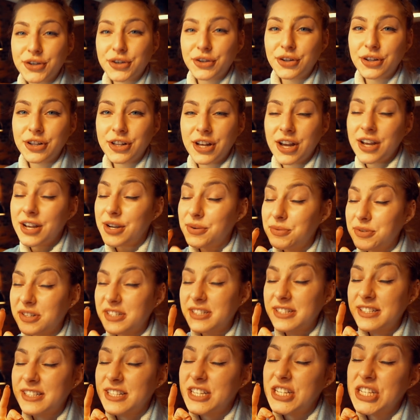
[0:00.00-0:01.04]
old. It
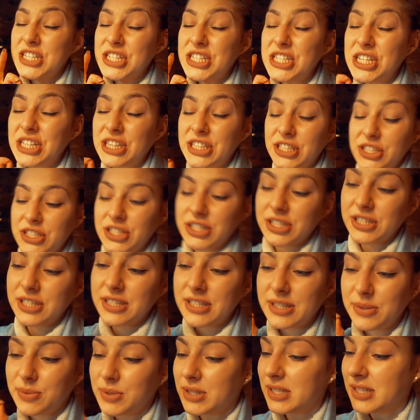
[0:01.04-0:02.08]
was
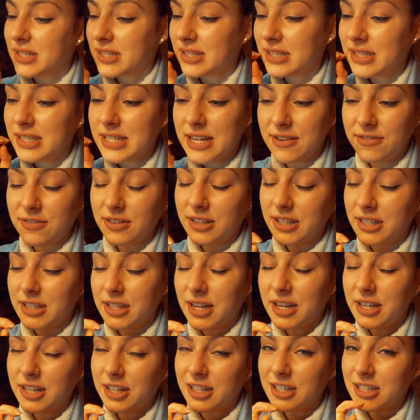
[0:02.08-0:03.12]
delicious. It was definitely
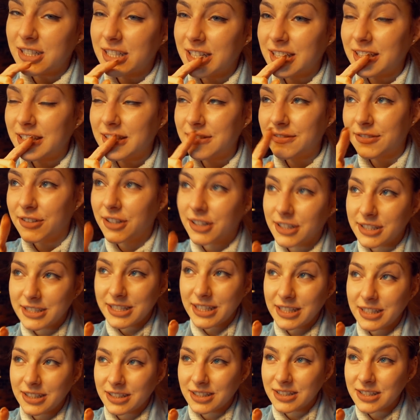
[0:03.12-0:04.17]
9 out of 10, if not a
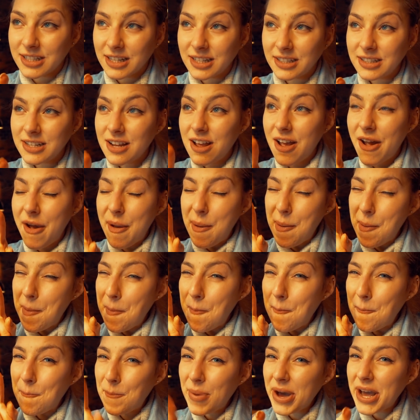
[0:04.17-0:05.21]
10 out of
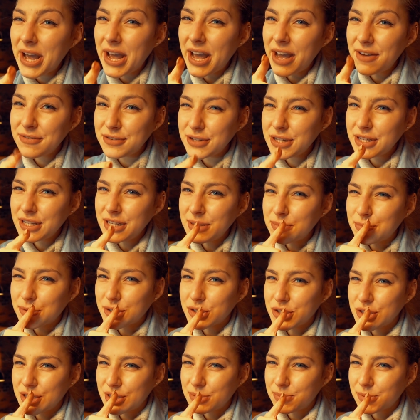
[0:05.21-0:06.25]
10. But I have to eat
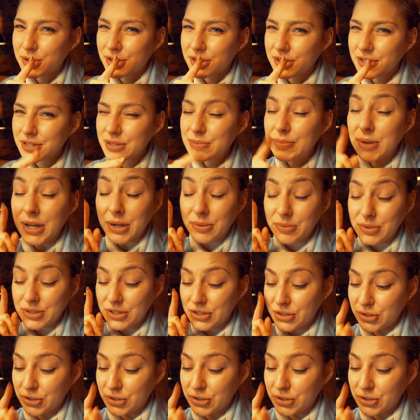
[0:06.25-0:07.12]
my cheeseburgers, but it was